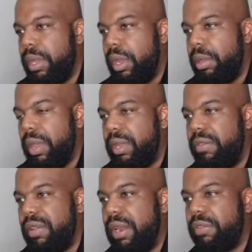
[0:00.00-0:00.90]
You think
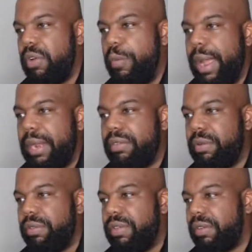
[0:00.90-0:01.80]
those letters go back
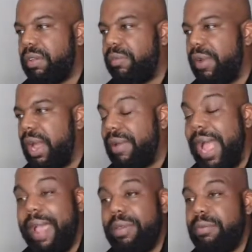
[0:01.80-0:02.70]
to 65? I
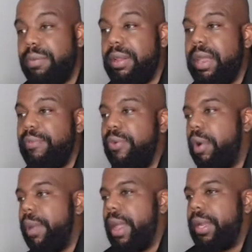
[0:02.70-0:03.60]
haven't read that far
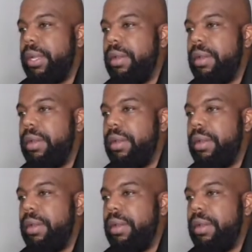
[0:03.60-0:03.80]
back.